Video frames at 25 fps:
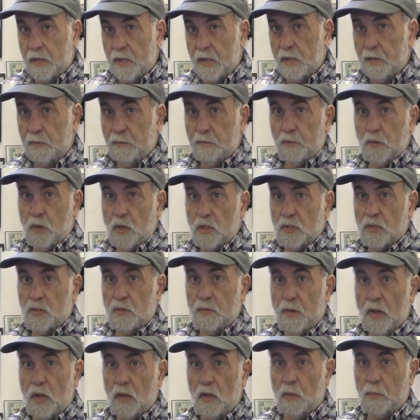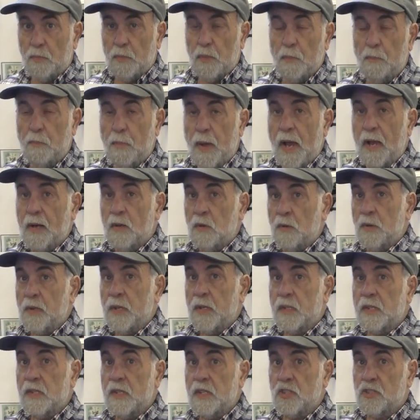He, of course, developed the
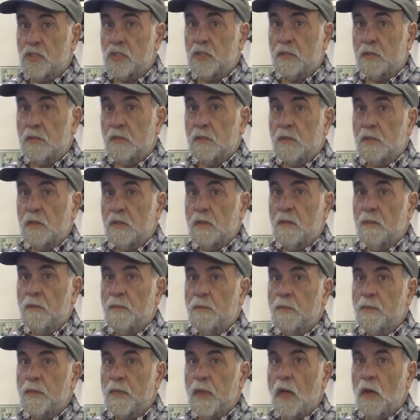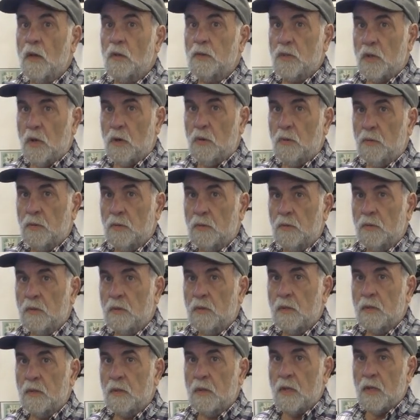battery ignition Alto.
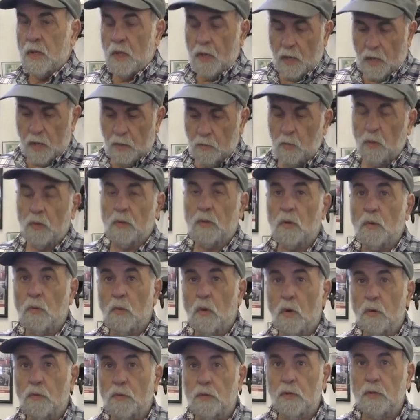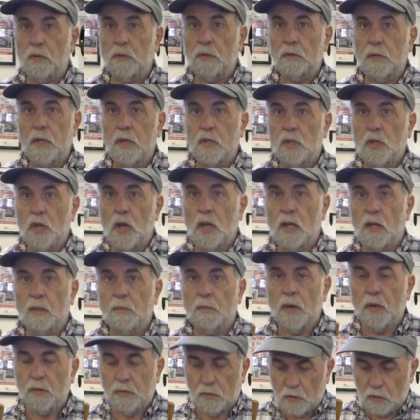And we'll go over and talk
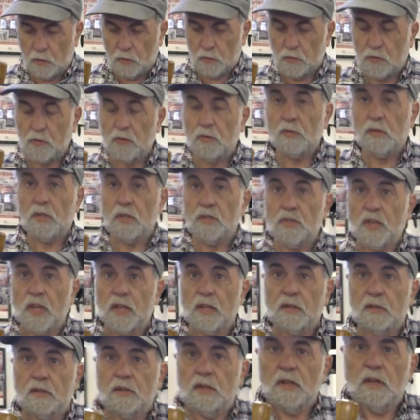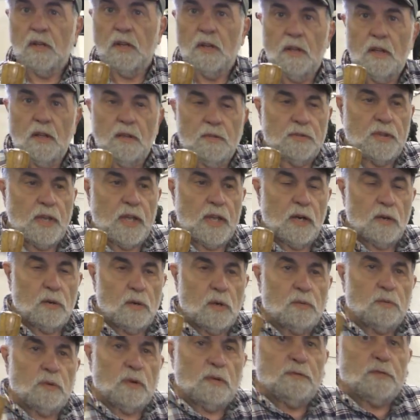about those, because they are
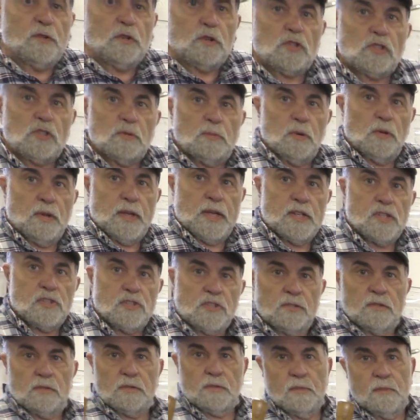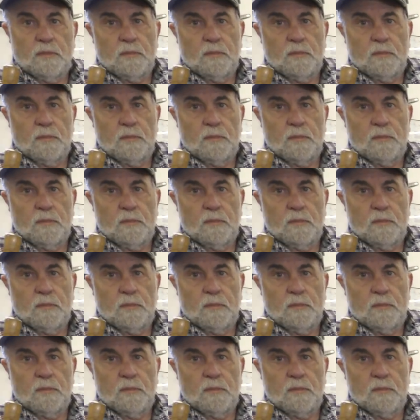a reversible engine.